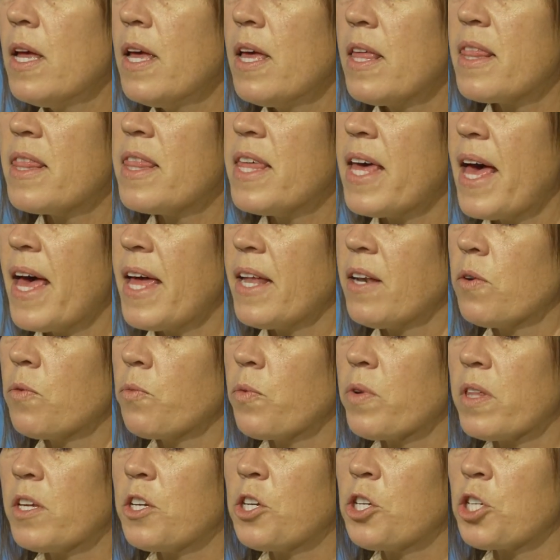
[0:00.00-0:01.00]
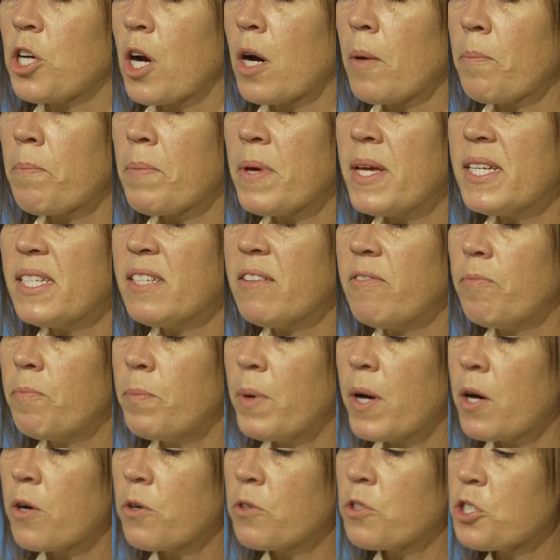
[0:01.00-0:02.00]
Then, with a sharp piece of
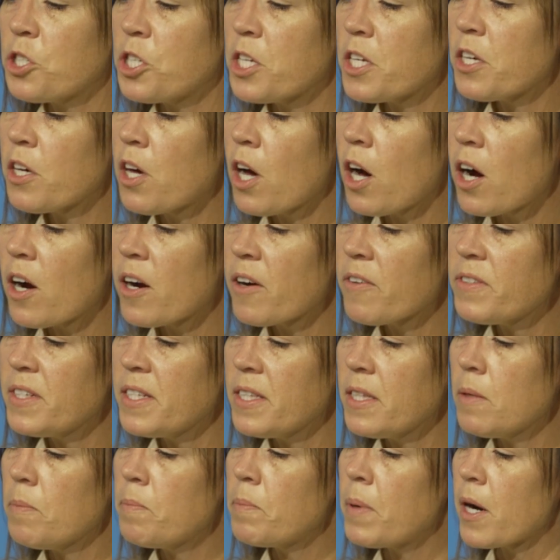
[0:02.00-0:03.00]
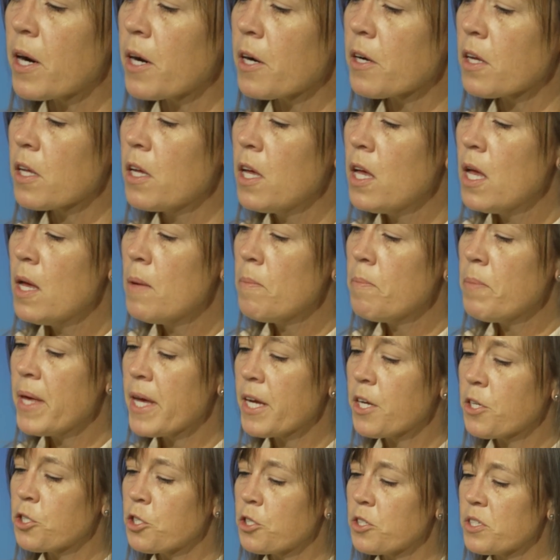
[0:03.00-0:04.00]
bone, she carved in the bark
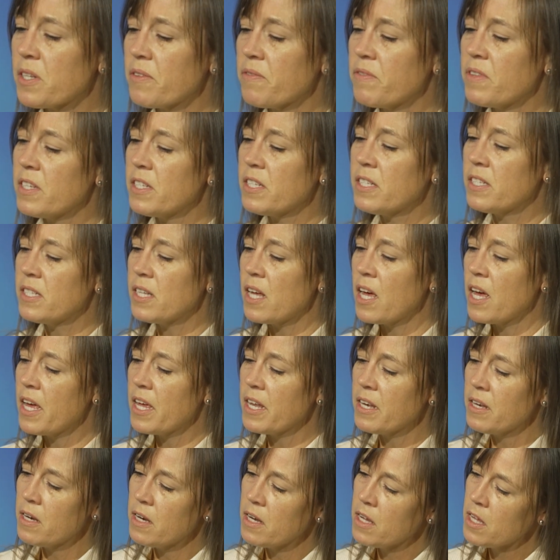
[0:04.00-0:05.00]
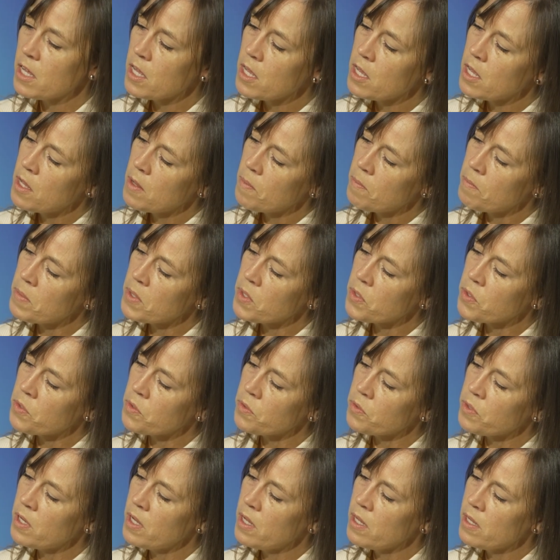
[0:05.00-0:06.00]
pictures of the sun,
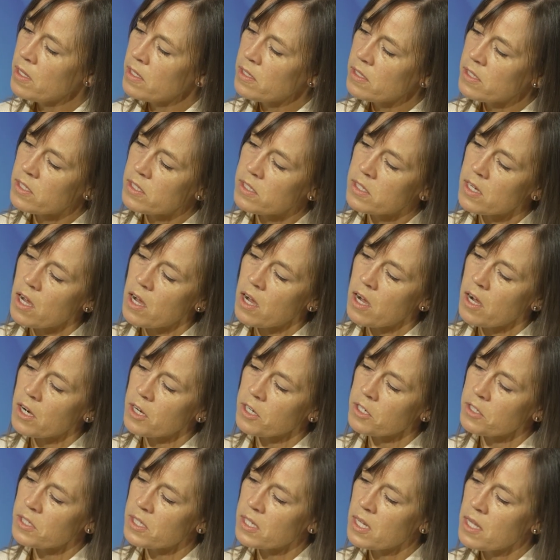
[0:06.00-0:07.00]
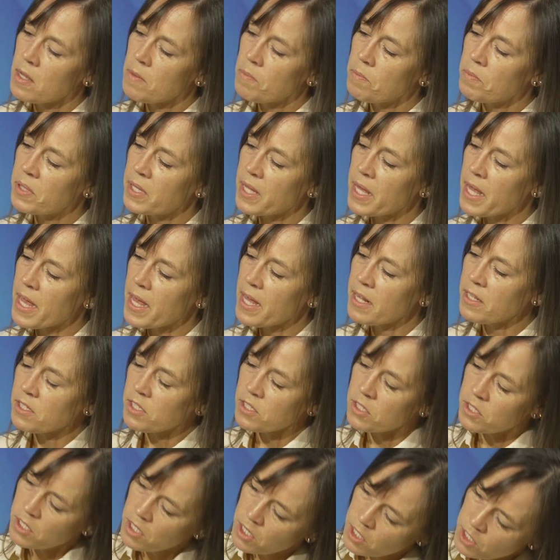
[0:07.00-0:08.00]
moon, stars, plants,